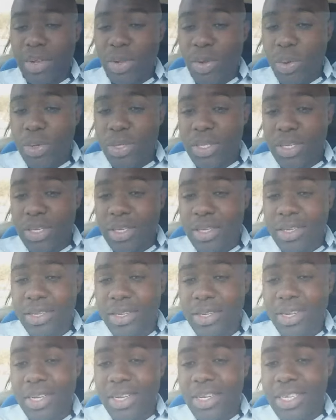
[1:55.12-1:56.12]
Mokgosi,
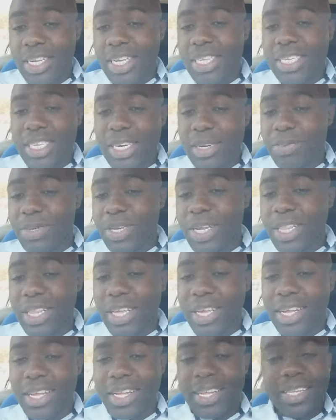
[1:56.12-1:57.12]
just
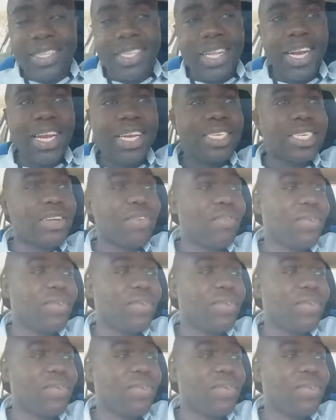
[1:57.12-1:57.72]
scripted the letter